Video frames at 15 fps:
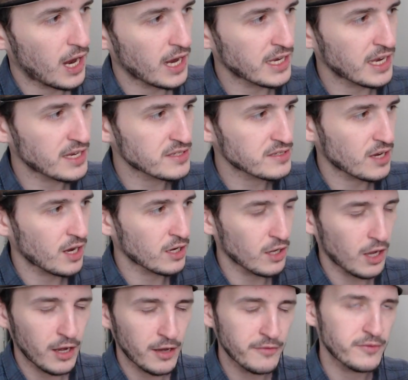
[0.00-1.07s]
I guess, a
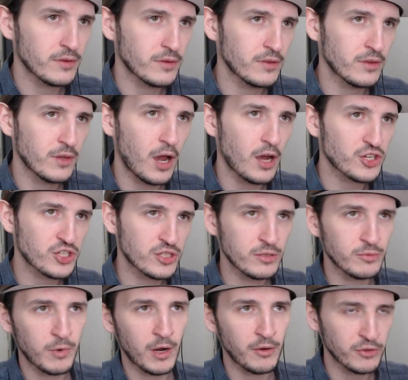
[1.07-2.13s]
lot of not
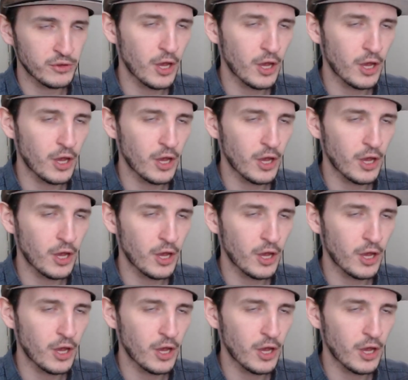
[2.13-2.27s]
well,